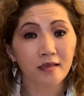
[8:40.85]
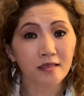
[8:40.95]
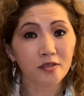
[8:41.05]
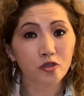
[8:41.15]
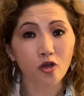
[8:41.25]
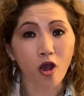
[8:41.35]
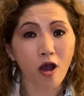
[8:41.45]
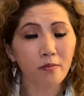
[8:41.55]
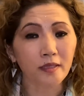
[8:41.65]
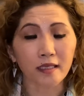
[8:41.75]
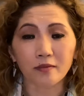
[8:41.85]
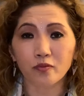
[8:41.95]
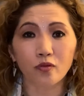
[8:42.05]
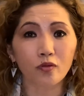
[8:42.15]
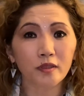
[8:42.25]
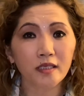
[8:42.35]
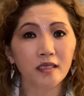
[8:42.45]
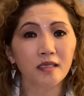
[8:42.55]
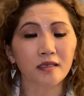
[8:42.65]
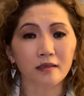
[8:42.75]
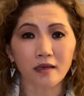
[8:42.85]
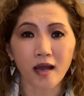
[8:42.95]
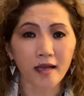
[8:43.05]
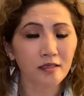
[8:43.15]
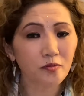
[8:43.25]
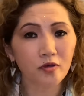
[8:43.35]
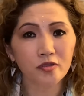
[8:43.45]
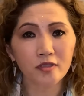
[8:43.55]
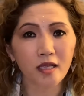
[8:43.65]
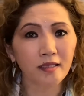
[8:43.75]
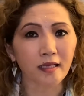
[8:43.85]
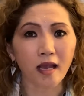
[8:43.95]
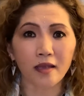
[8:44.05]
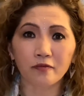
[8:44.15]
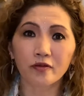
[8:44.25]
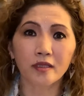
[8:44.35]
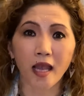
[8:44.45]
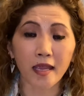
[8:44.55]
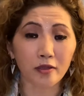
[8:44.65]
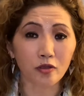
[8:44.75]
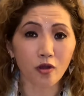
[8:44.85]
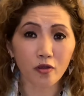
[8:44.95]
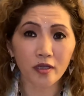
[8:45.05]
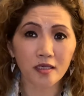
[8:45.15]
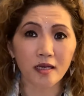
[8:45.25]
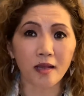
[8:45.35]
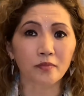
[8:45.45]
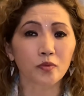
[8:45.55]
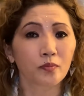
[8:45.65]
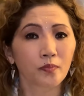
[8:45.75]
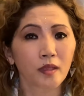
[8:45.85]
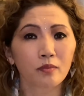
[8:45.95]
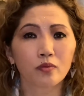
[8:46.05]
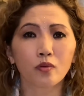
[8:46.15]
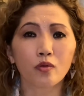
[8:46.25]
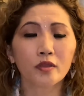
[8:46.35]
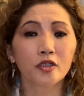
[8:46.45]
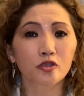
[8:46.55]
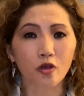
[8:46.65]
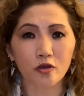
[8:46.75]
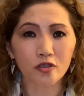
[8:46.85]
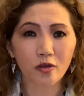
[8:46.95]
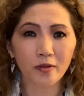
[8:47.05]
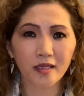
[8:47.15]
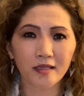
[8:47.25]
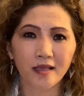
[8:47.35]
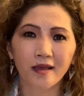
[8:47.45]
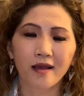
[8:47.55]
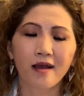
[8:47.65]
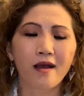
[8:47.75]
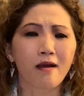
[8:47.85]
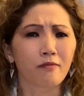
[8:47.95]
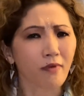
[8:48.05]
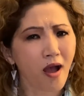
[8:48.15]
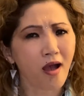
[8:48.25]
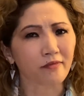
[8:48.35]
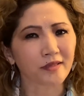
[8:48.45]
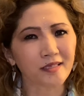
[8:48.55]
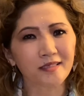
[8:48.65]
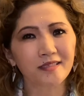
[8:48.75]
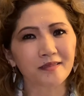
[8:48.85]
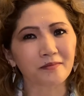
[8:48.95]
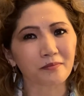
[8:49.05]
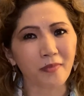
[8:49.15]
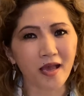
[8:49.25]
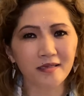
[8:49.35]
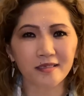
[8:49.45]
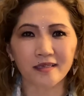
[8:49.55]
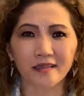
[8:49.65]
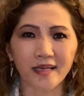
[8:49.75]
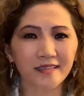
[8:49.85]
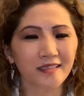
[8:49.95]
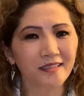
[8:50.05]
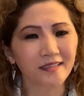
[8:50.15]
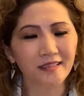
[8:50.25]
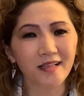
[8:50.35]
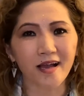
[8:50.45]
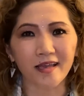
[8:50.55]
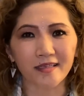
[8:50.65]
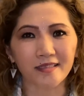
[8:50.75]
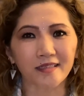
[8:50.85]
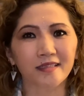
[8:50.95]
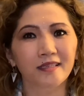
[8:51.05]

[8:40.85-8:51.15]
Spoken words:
job like fully 100%, like I feel like I know it and I'm fully in charge of it. Wow, this is magical. I didn't realize it.